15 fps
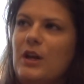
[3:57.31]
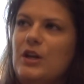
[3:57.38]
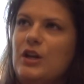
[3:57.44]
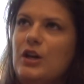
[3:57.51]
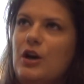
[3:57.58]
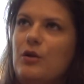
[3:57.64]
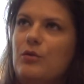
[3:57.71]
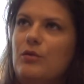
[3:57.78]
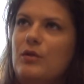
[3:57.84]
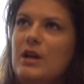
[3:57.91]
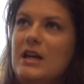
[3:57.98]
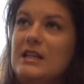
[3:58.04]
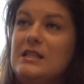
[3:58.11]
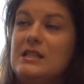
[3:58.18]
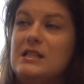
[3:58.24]

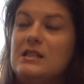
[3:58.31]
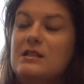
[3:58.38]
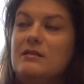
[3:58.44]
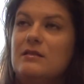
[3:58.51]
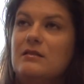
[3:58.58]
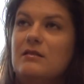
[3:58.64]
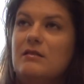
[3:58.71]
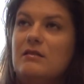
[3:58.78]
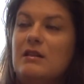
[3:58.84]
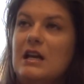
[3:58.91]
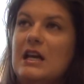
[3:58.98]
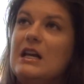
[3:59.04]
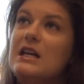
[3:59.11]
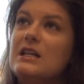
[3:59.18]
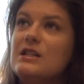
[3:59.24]

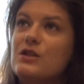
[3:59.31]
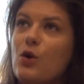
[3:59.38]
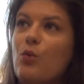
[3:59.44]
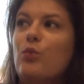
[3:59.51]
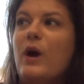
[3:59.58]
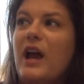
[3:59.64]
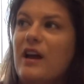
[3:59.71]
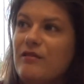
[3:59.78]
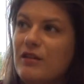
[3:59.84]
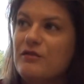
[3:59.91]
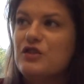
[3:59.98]
it is a wave of